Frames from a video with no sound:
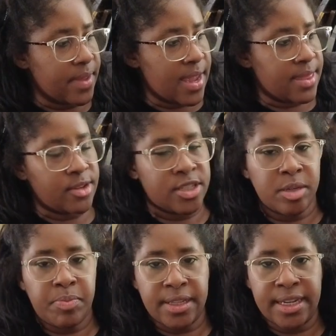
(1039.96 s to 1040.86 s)
And there's
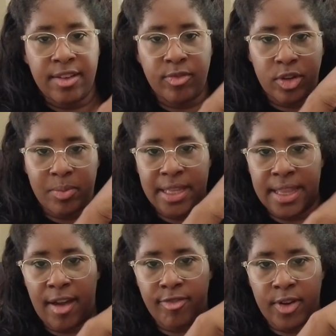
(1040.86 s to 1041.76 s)
still plenty of room in
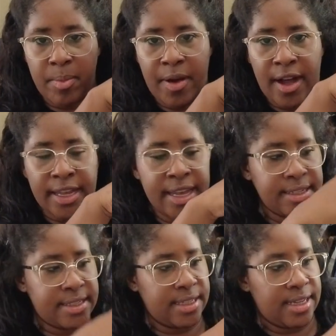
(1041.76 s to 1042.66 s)
that front
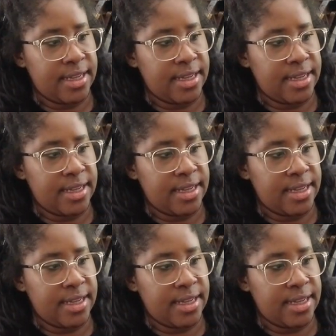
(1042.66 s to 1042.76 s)
pocket.